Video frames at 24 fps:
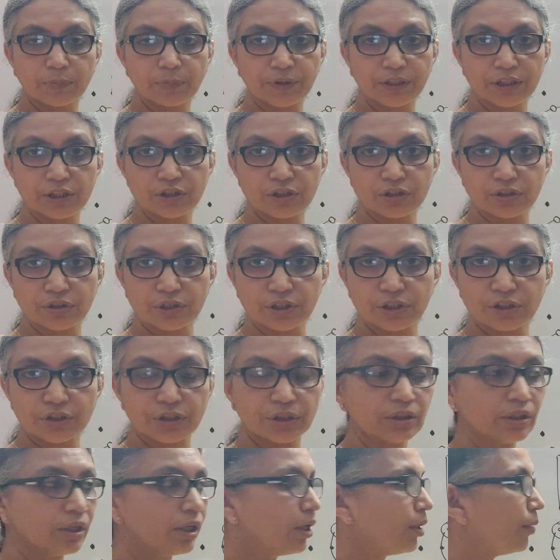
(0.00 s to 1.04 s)
depletion
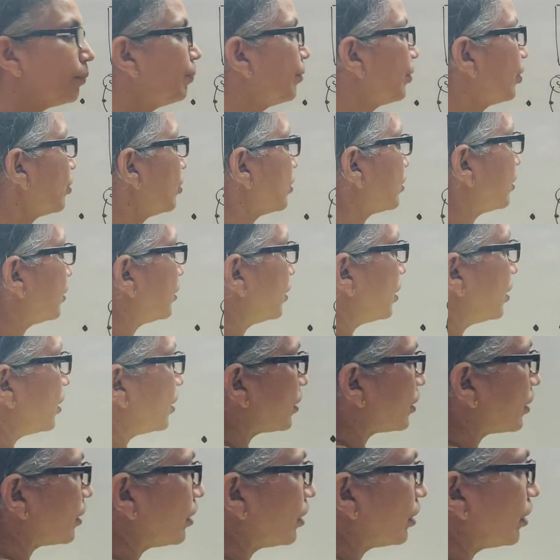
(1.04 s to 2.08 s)
region? Because
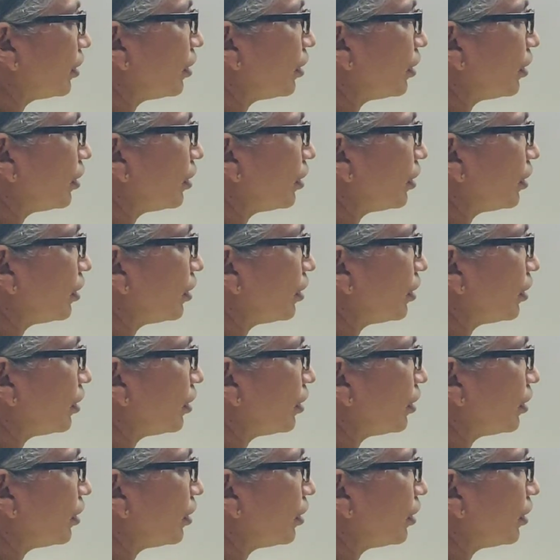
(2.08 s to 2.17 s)
these